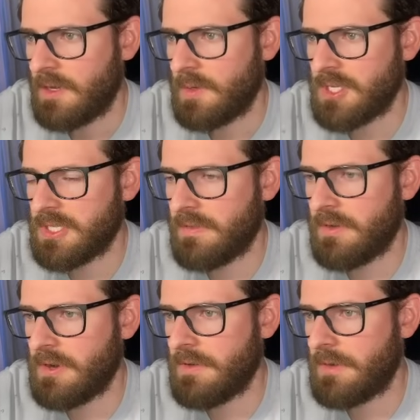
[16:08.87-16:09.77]
which is a
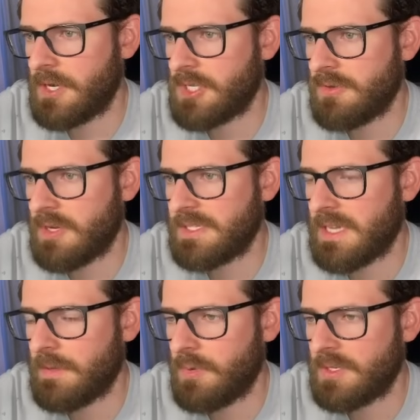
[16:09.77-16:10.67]
very, very strong
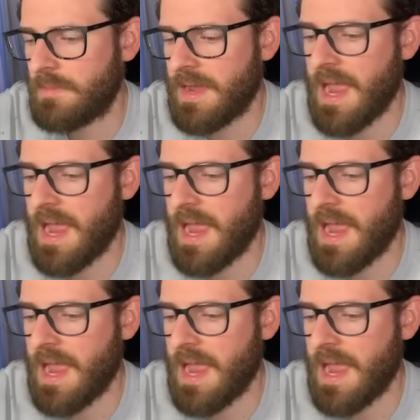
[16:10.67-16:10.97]
selling point to me.